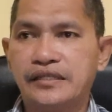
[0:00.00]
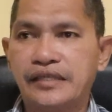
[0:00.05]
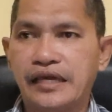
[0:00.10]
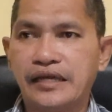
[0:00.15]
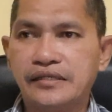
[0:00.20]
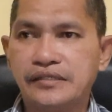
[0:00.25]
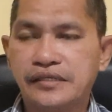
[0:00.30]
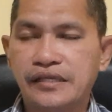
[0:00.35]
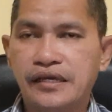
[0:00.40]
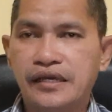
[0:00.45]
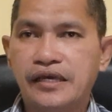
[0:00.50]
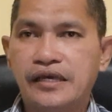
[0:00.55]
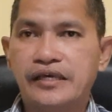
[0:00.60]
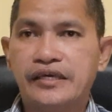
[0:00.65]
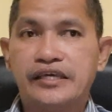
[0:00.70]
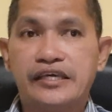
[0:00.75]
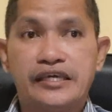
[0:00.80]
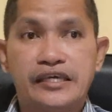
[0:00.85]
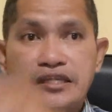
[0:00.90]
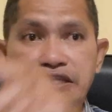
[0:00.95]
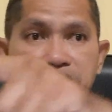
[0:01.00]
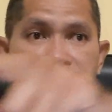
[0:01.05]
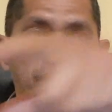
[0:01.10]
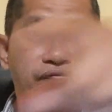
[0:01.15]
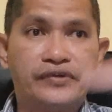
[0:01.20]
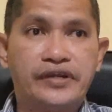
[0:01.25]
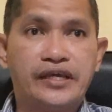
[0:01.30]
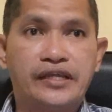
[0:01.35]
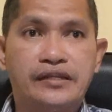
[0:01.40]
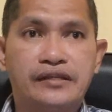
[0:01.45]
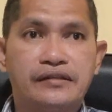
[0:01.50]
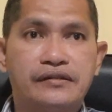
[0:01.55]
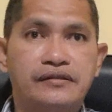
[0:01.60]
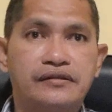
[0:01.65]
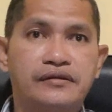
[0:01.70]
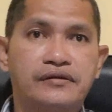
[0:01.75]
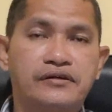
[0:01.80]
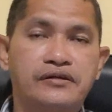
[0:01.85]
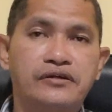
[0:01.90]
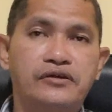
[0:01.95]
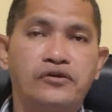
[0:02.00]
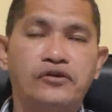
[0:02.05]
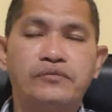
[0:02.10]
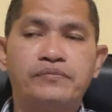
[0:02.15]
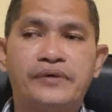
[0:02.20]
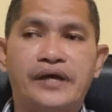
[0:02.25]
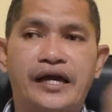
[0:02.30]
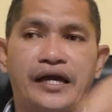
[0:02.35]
text in different group.